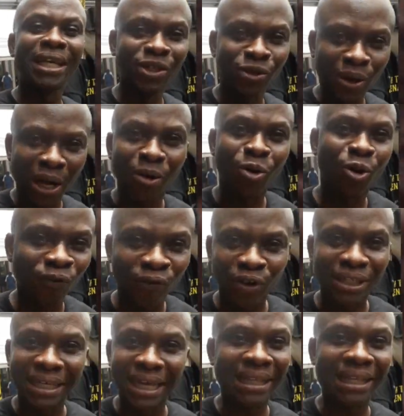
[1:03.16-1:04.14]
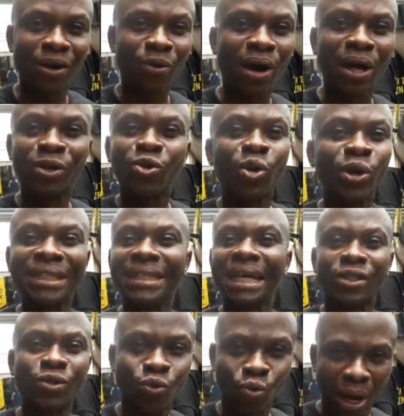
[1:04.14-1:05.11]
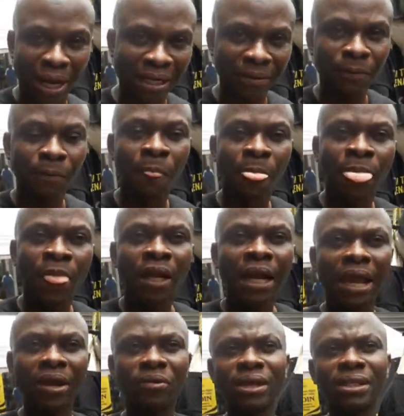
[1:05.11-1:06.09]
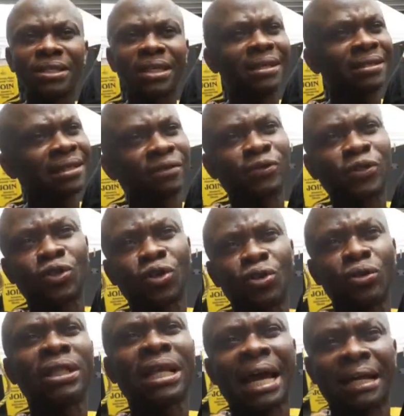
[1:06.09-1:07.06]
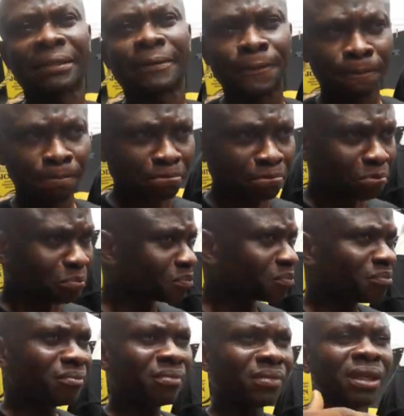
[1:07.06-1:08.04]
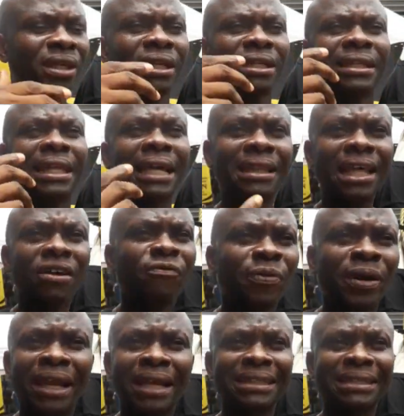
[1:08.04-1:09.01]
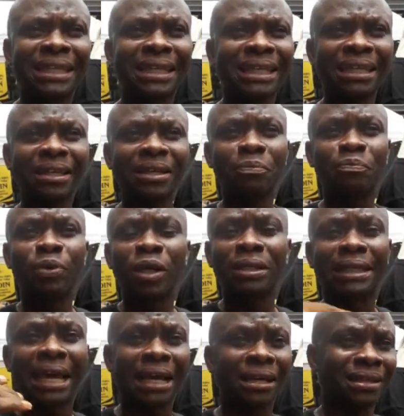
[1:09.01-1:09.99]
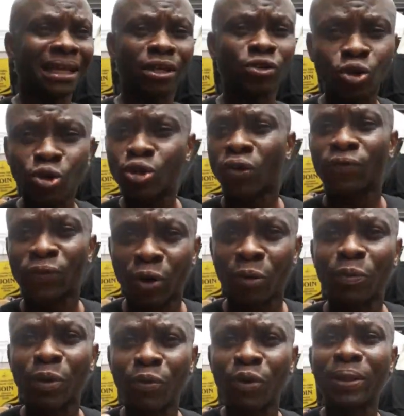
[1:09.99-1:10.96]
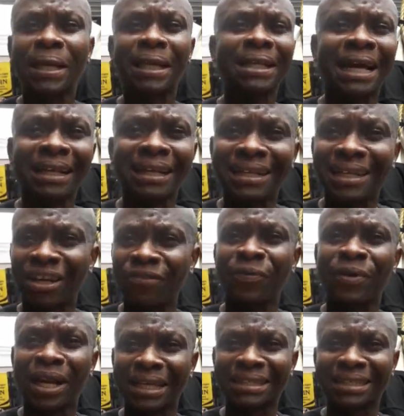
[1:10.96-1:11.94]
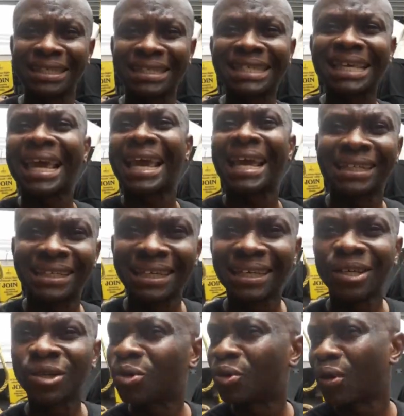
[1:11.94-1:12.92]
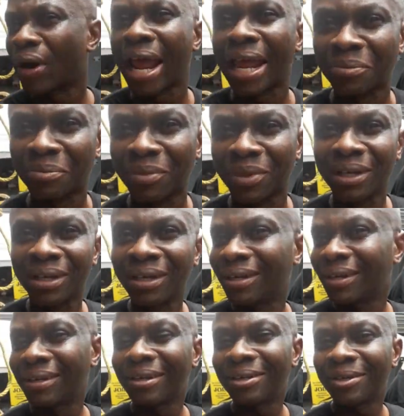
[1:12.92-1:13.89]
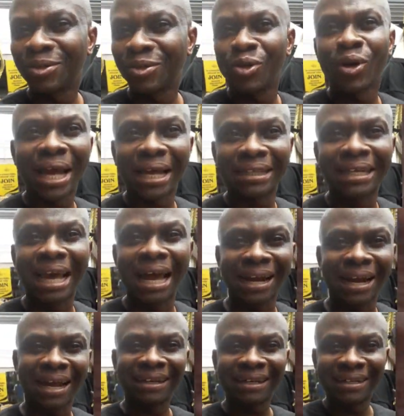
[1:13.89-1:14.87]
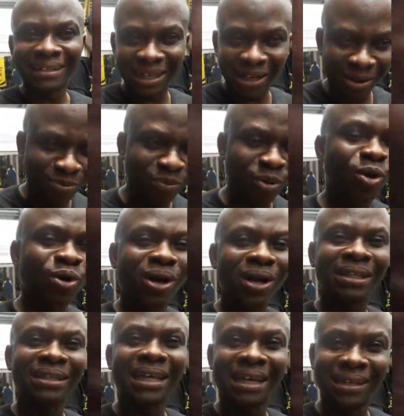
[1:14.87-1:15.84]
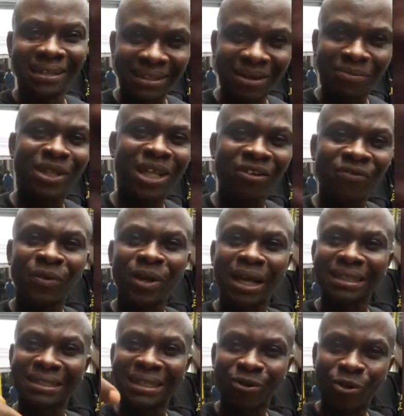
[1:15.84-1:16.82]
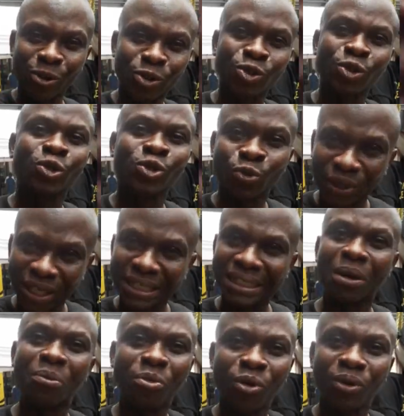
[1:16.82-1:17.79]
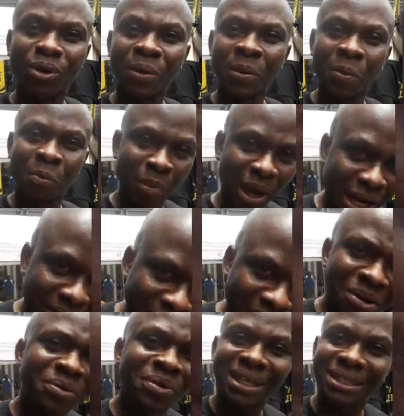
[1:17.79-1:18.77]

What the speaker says: day you can go for the other one. No, it's just one. And research has shown that the death penalty, there are schools of thought. People think that the death penalty scared crime. Look at Ghana. The death penalty continues to be in the book. But crime